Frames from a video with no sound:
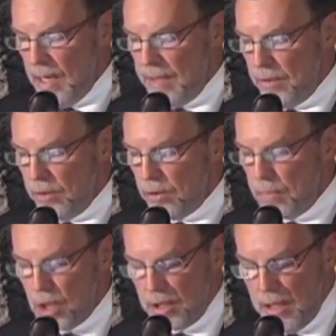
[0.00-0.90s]
and
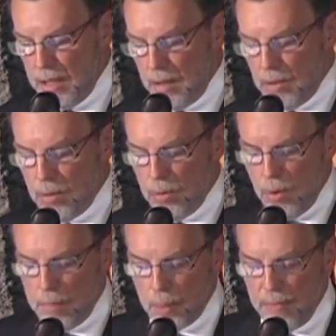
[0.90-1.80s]
subjected to
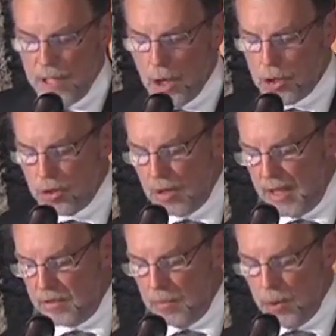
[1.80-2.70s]
a privileged
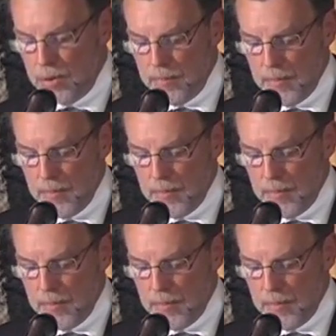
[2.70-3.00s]
tax mode.